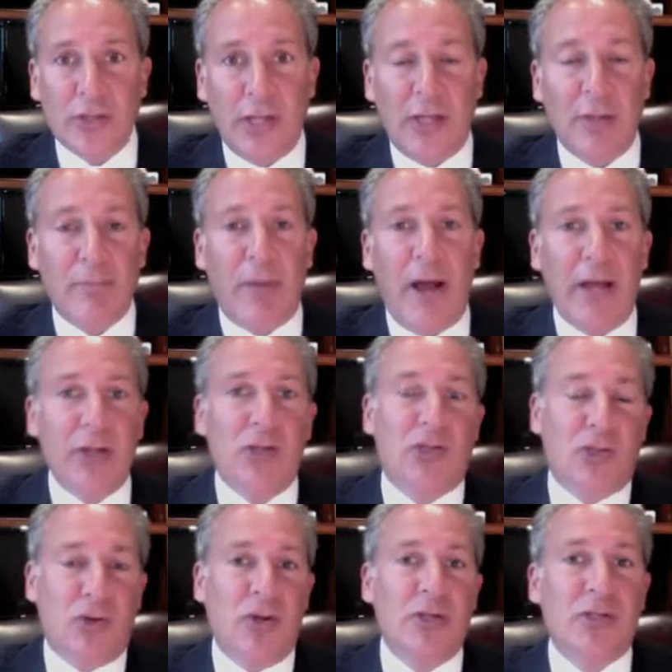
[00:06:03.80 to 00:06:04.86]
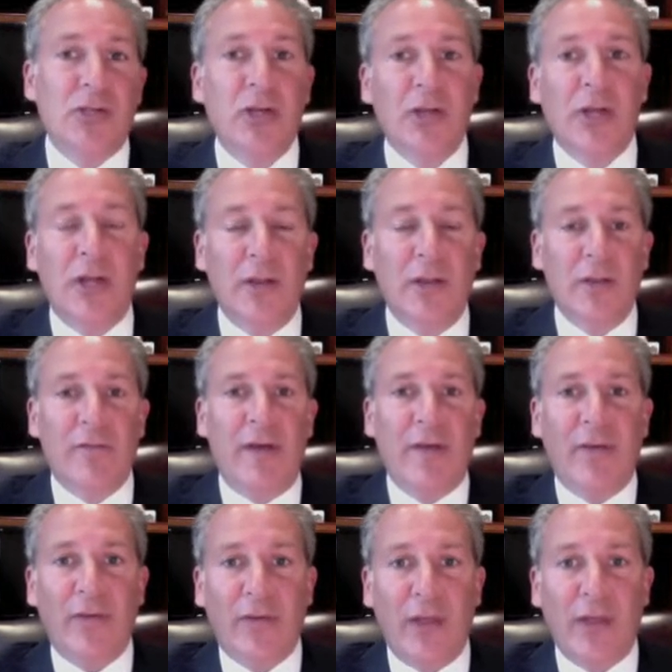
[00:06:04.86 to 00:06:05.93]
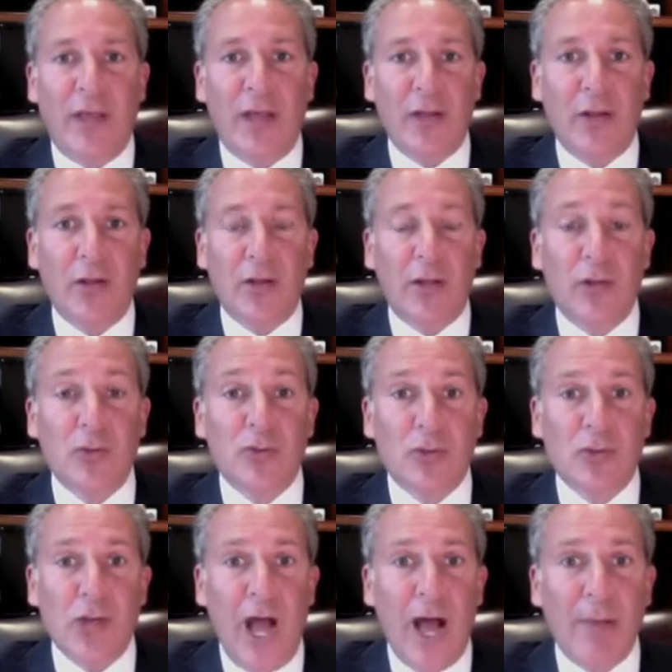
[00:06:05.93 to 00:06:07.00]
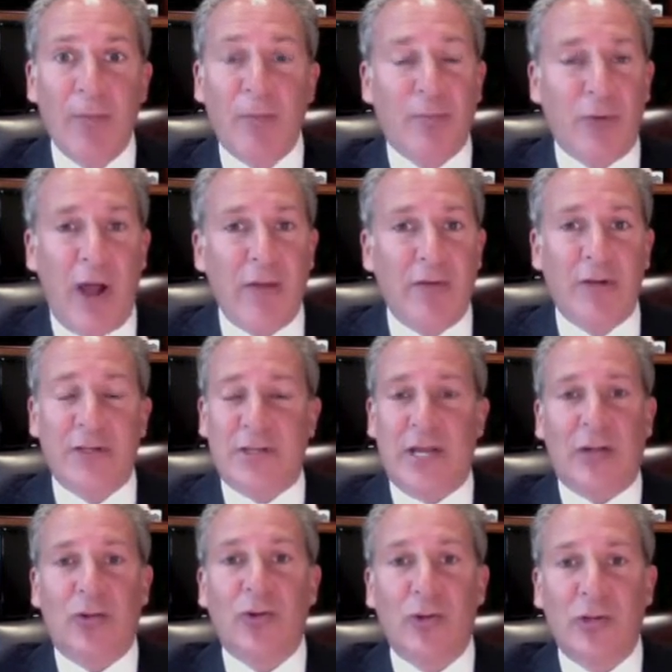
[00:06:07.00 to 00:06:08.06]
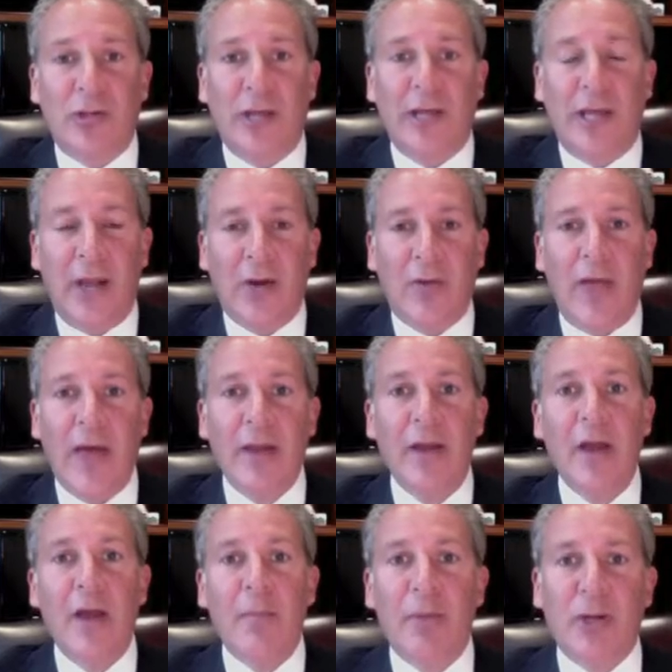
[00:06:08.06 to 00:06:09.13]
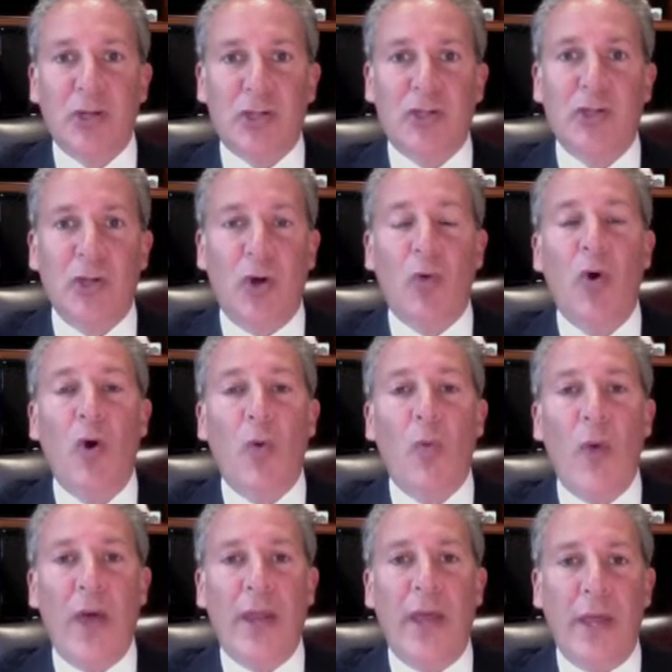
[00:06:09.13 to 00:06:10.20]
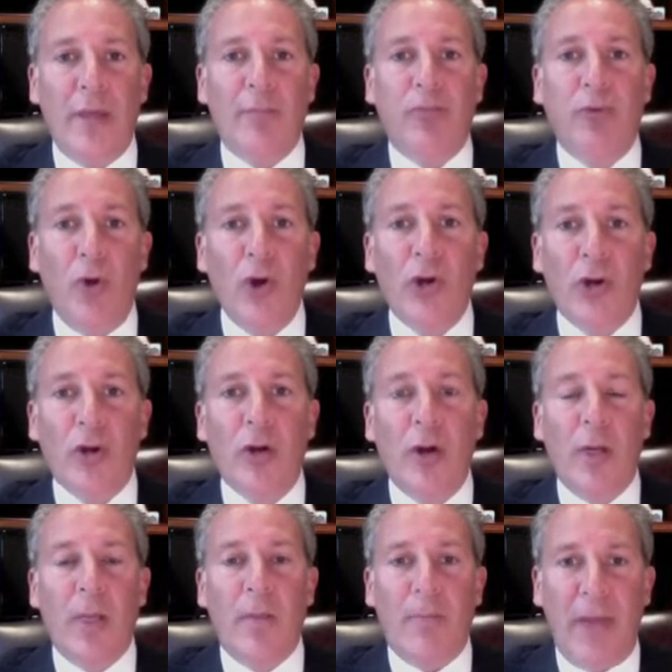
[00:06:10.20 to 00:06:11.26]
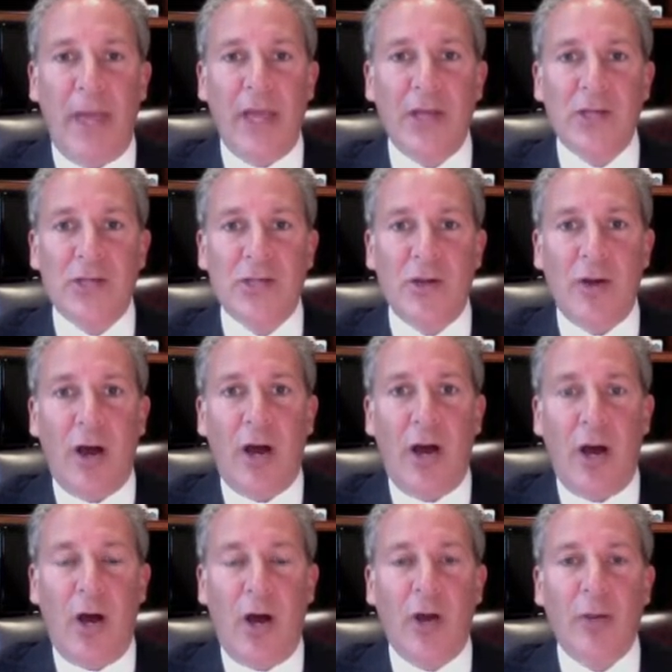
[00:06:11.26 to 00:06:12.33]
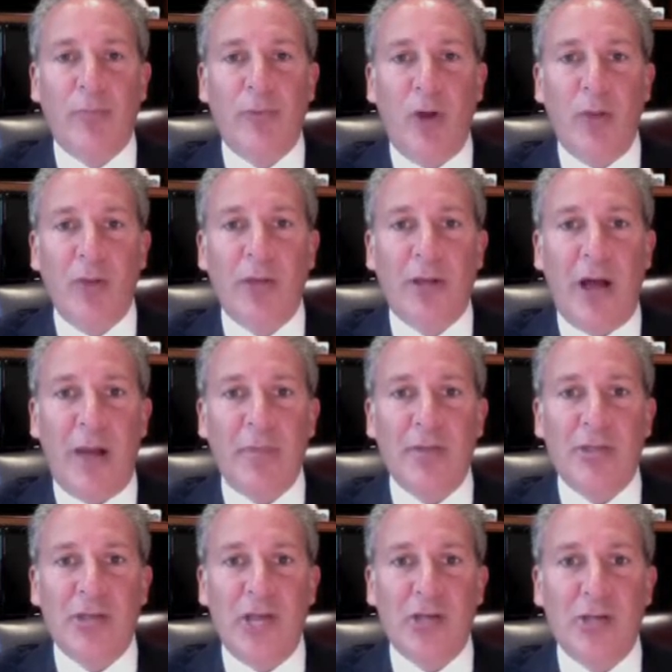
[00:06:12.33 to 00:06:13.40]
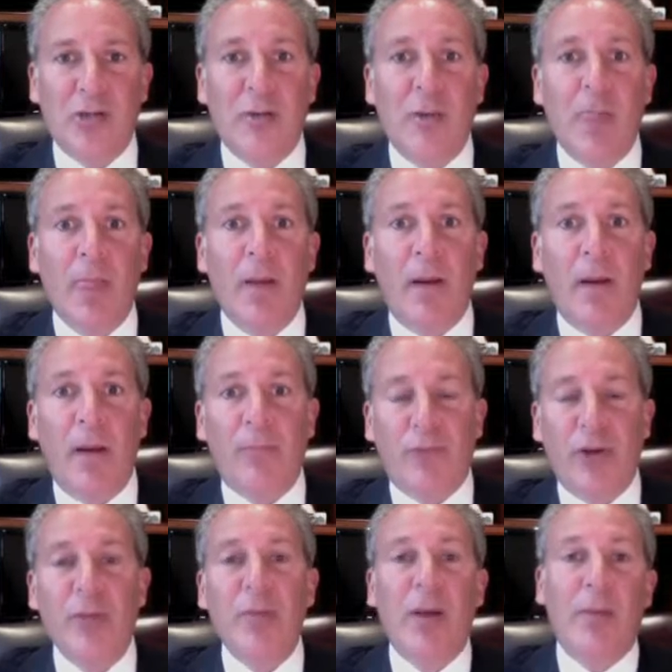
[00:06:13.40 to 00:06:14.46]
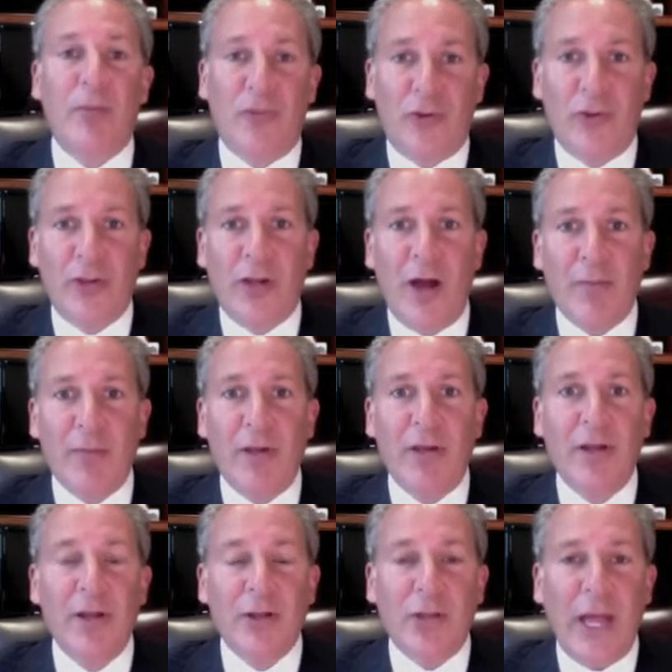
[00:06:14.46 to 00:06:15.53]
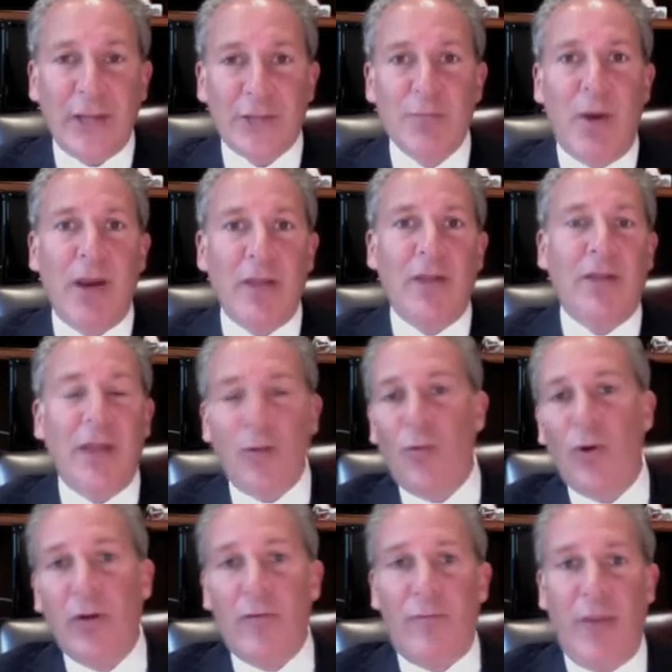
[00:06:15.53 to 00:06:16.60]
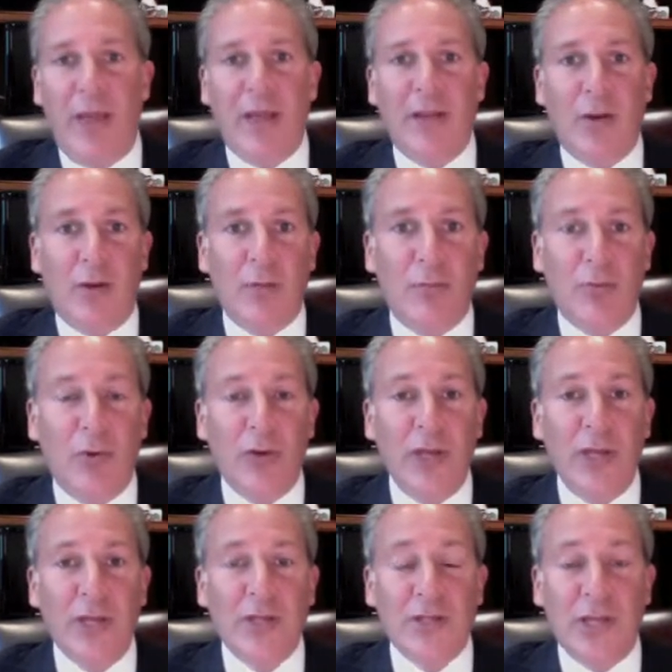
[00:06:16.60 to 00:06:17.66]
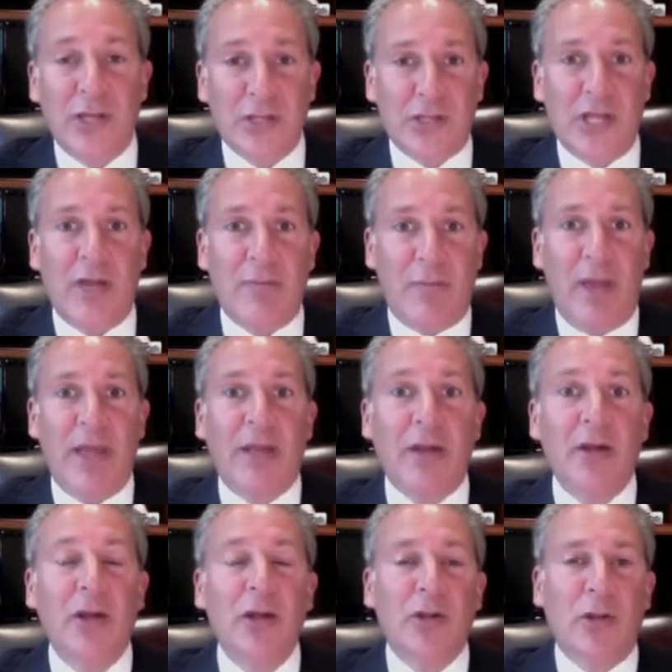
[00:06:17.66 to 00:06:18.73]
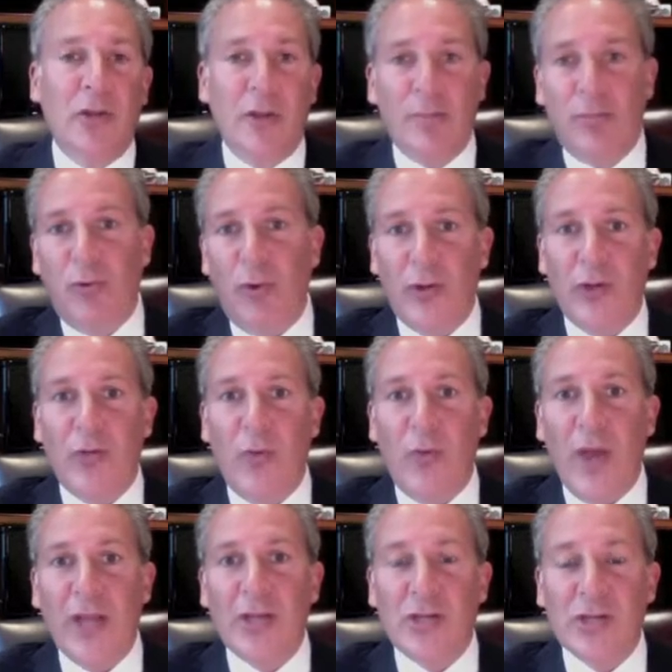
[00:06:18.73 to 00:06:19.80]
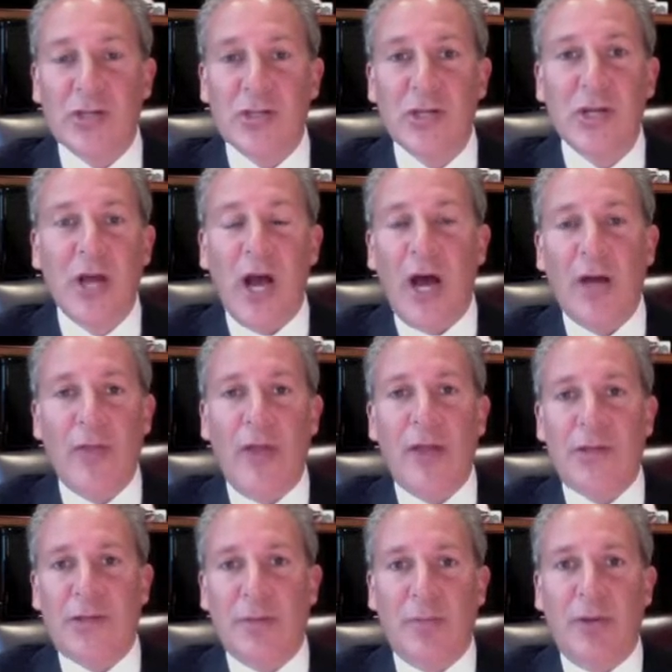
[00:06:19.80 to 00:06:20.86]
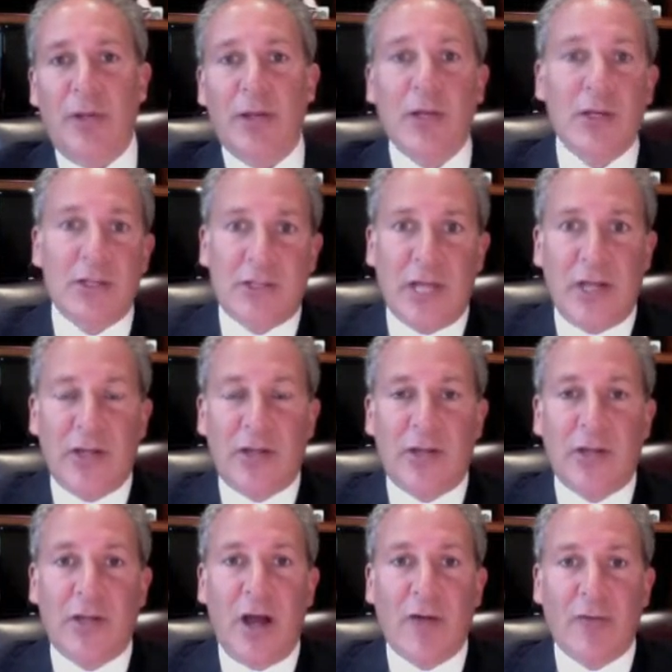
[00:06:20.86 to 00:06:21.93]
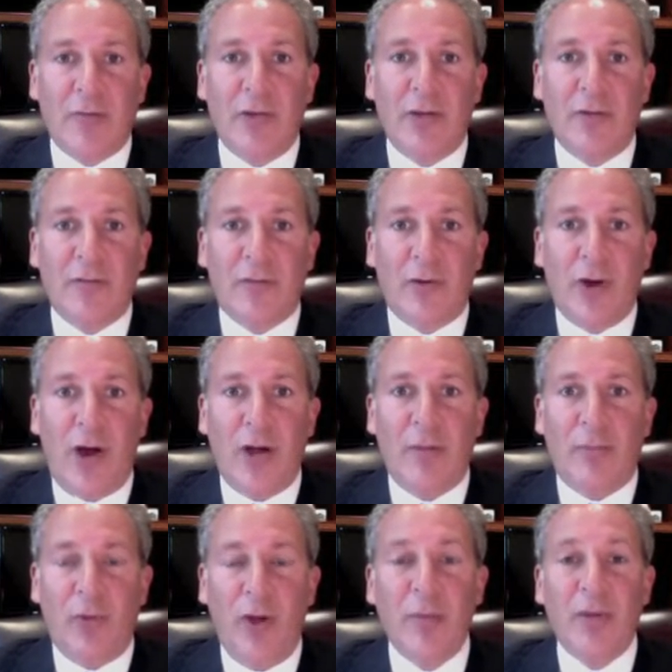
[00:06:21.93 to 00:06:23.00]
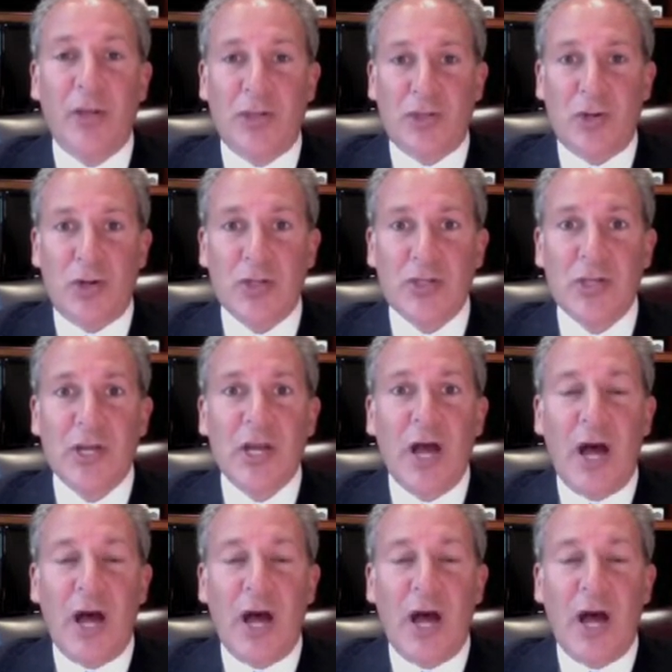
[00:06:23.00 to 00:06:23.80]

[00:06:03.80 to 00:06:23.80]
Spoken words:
They could buy insurance in the event that they lose their job. The private sector could take care of that because, you know, when an employer pays unemployment compensation premiums to the government, that's money that they would have paid their employees. And instead of paying it to the employee in wages, they simply send it to the government for unemployment insurance.